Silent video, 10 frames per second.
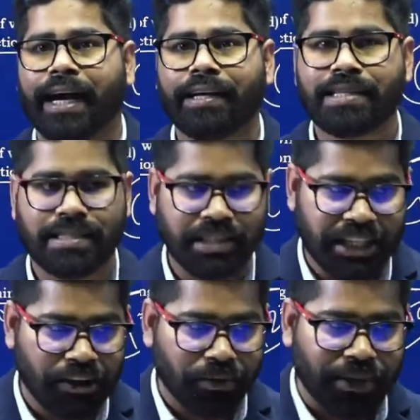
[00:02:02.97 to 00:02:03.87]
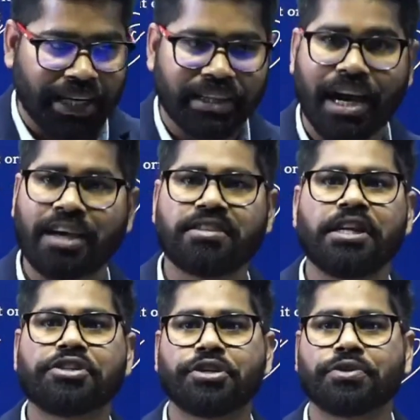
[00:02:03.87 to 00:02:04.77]
that certain of the international
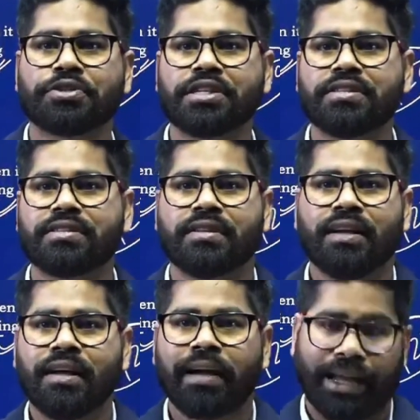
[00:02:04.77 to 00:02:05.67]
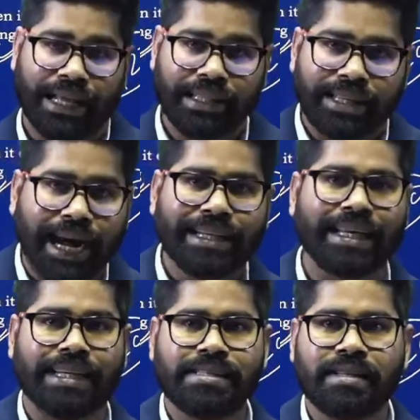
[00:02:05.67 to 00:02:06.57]
institutions, in that
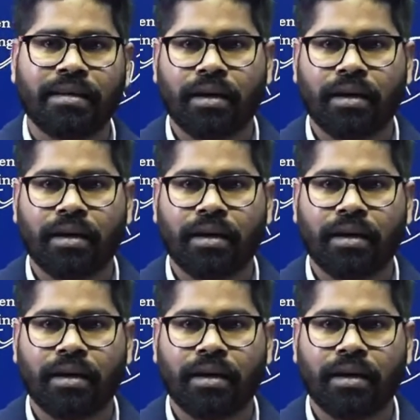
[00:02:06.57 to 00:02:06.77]
case,